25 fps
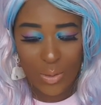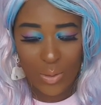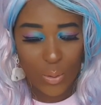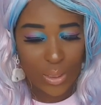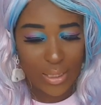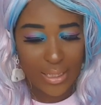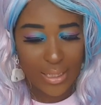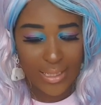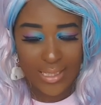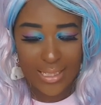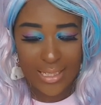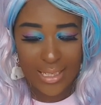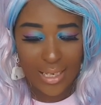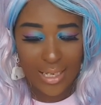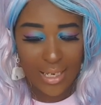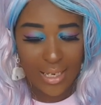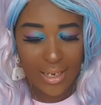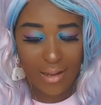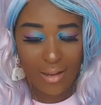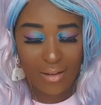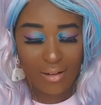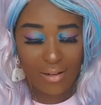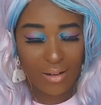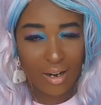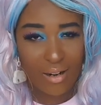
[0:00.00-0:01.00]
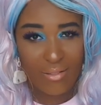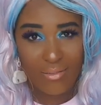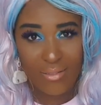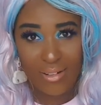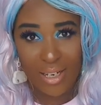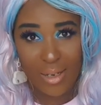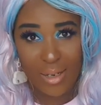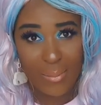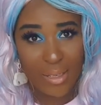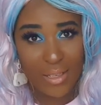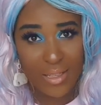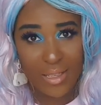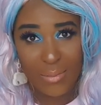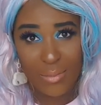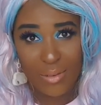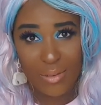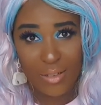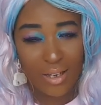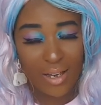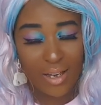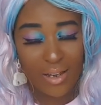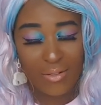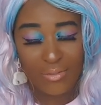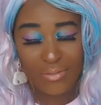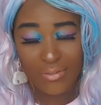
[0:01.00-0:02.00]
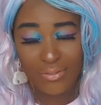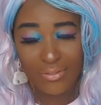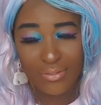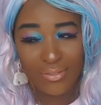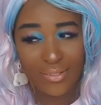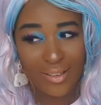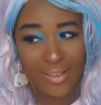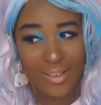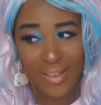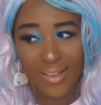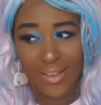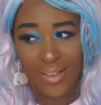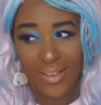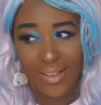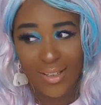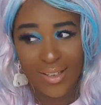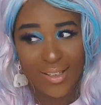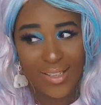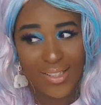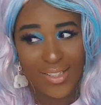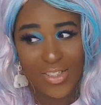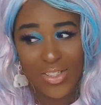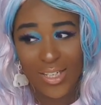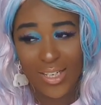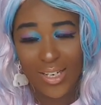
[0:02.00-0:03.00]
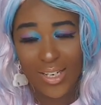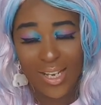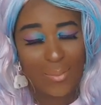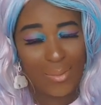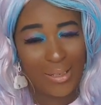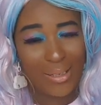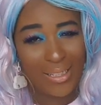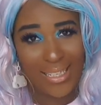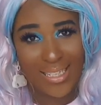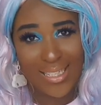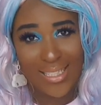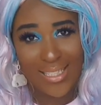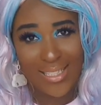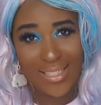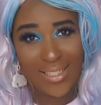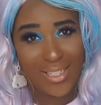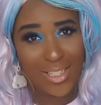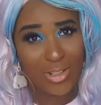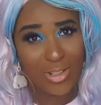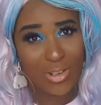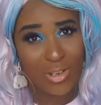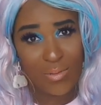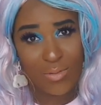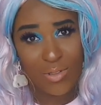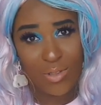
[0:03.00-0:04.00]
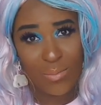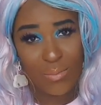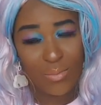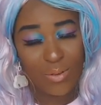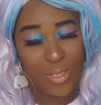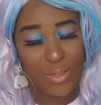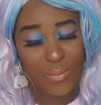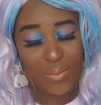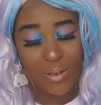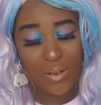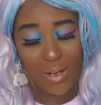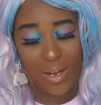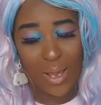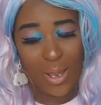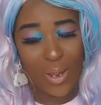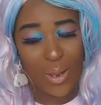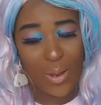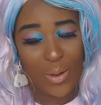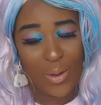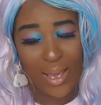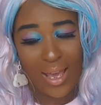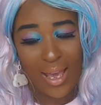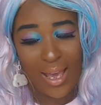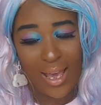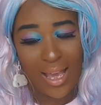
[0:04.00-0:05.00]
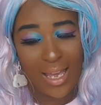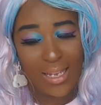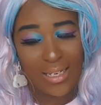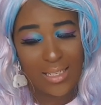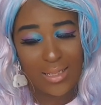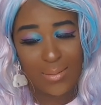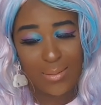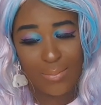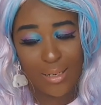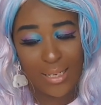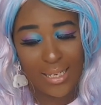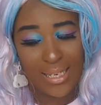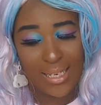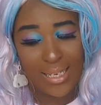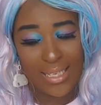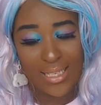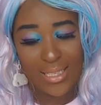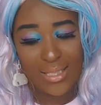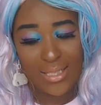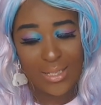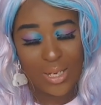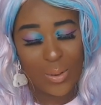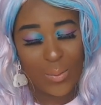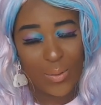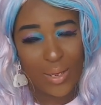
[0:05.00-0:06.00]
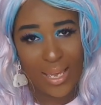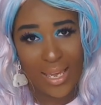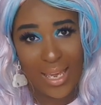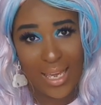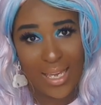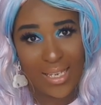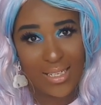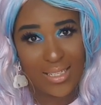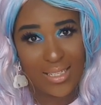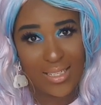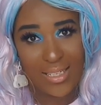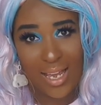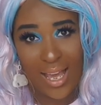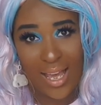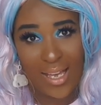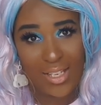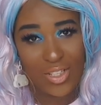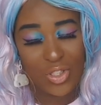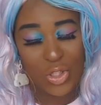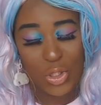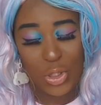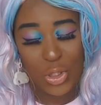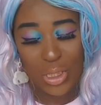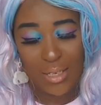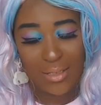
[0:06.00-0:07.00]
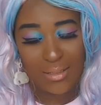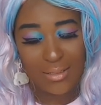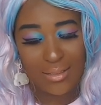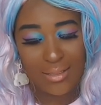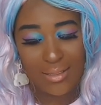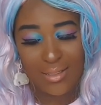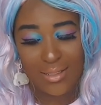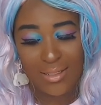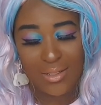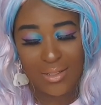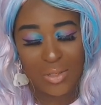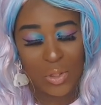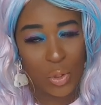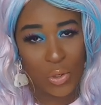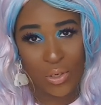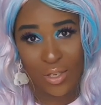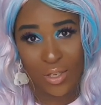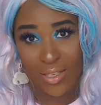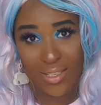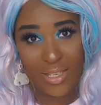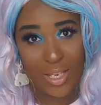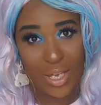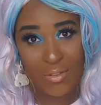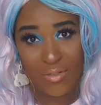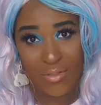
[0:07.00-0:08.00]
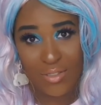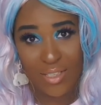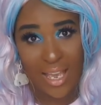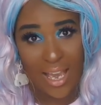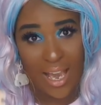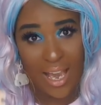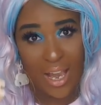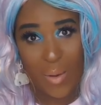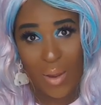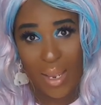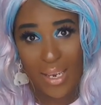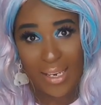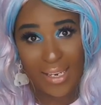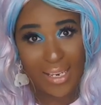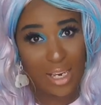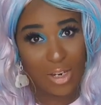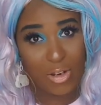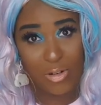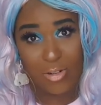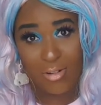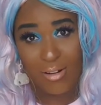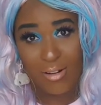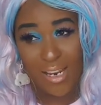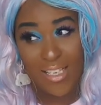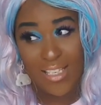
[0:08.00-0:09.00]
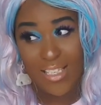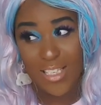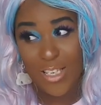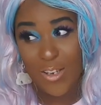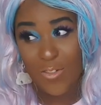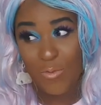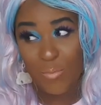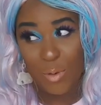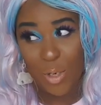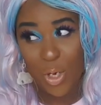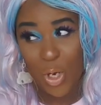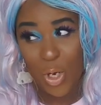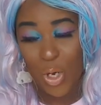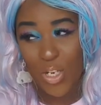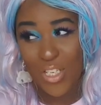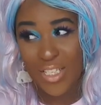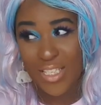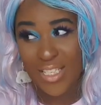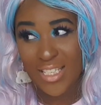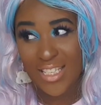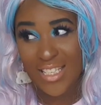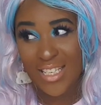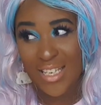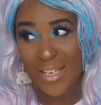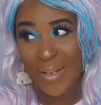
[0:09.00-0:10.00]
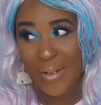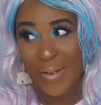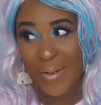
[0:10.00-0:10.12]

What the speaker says: quality. I can't recommend them enough. Check out my links in the description box below, and please go ahead and just knock yourselves out and get creative, because